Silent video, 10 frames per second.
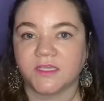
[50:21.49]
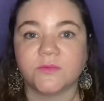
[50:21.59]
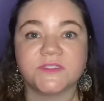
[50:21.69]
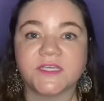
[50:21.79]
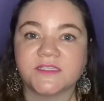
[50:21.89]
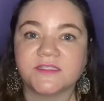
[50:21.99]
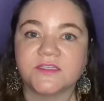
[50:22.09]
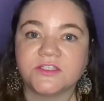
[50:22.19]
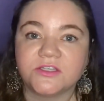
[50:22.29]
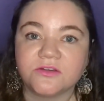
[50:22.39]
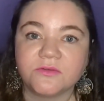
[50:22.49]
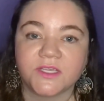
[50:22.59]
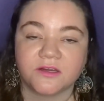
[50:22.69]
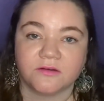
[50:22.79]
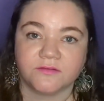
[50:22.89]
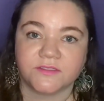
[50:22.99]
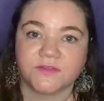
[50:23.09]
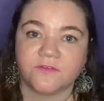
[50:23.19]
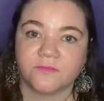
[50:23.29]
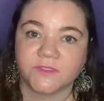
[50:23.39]
It was less than 2 years
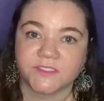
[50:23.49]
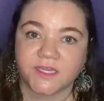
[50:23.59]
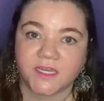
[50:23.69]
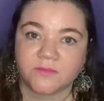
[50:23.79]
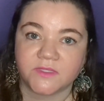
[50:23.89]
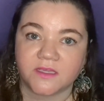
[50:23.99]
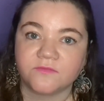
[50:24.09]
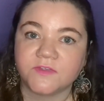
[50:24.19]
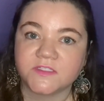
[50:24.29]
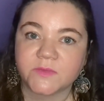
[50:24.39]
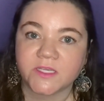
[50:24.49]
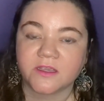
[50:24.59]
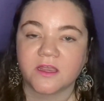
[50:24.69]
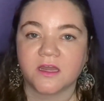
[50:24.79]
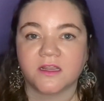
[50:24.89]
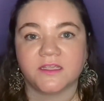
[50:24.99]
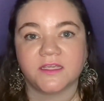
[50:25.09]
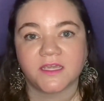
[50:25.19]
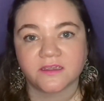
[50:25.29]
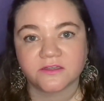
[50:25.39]
from the time that Vismaya got
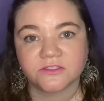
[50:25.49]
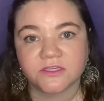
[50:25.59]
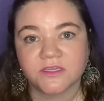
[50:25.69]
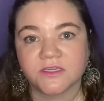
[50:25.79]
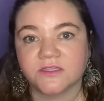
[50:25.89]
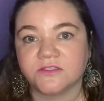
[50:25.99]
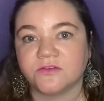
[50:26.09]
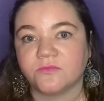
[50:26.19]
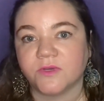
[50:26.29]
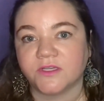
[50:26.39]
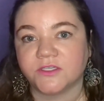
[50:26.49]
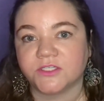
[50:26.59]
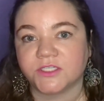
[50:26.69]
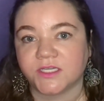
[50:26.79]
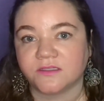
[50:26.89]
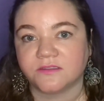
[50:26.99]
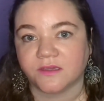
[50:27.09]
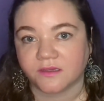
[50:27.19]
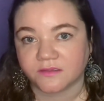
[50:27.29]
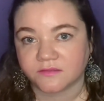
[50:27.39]
engaged to when she
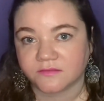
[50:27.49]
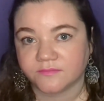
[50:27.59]
died.